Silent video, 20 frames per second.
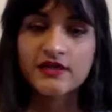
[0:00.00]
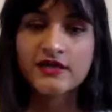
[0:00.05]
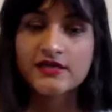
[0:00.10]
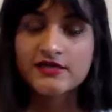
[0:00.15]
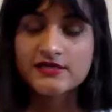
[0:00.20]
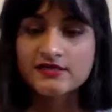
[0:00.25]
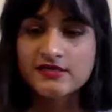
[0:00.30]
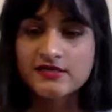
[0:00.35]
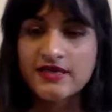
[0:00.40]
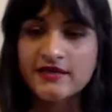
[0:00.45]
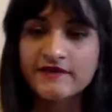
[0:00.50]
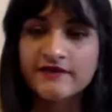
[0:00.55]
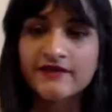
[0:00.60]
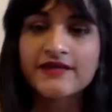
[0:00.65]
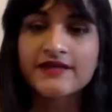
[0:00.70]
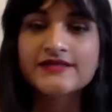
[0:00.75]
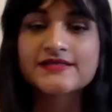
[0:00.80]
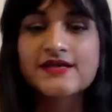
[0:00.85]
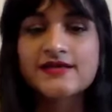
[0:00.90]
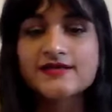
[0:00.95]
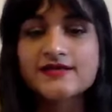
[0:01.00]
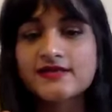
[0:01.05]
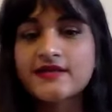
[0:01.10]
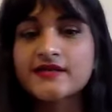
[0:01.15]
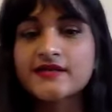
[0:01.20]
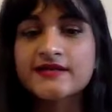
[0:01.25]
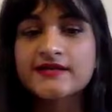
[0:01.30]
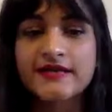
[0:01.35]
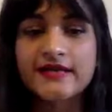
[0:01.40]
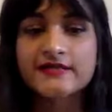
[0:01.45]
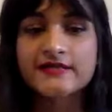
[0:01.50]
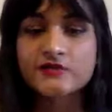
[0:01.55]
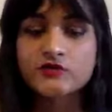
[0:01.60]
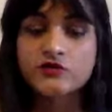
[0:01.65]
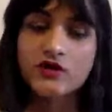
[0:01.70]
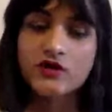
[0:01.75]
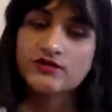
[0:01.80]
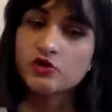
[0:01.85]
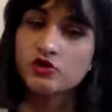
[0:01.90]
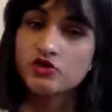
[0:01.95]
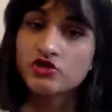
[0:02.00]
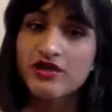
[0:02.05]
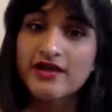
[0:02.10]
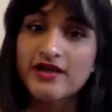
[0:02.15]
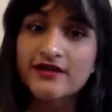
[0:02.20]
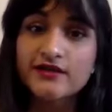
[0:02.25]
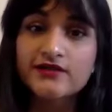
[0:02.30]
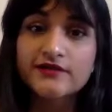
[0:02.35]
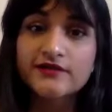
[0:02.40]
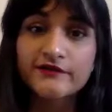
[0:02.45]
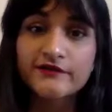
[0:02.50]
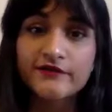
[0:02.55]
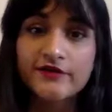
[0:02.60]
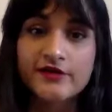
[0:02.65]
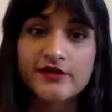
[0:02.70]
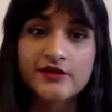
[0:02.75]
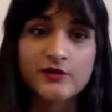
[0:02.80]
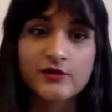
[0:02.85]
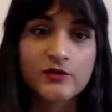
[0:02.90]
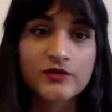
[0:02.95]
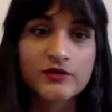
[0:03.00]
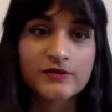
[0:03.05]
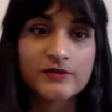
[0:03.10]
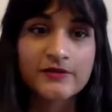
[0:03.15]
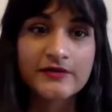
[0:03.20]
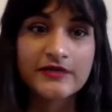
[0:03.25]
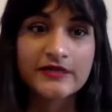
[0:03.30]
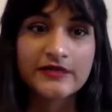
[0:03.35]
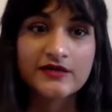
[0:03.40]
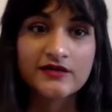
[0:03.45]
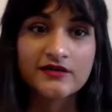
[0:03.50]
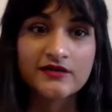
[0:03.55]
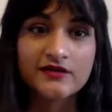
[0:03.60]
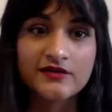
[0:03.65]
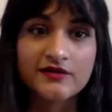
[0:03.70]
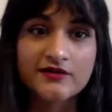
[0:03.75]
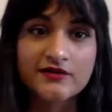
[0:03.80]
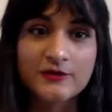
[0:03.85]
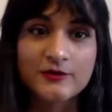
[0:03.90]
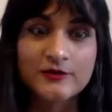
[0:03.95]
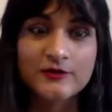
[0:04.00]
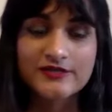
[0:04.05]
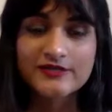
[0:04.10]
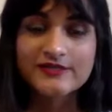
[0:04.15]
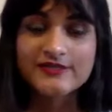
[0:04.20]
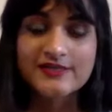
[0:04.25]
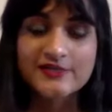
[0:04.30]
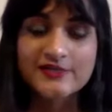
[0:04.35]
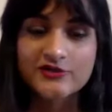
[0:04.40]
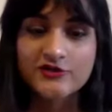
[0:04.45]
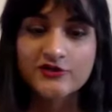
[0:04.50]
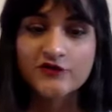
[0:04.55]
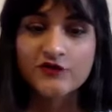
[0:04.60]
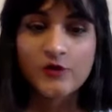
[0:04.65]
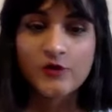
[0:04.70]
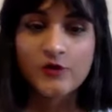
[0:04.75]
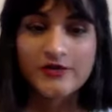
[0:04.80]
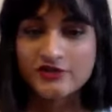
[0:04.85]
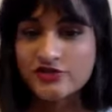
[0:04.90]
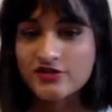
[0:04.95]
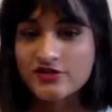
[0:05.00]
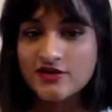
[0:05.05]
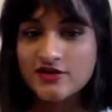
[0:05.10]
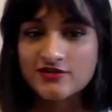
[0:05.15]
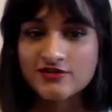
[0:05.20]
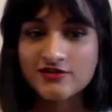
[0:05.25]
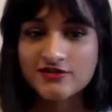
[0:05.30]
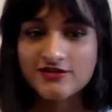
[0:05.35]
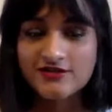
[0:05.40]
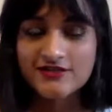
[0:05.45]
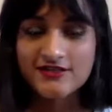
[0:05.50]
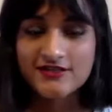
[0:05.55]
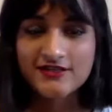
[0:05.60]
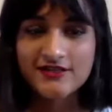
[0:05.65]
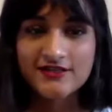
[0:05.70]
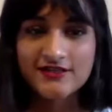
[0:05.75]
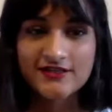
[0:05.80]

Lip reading: Unless anyone else has anything else to ask on chat, we will be closing the session for question and answers.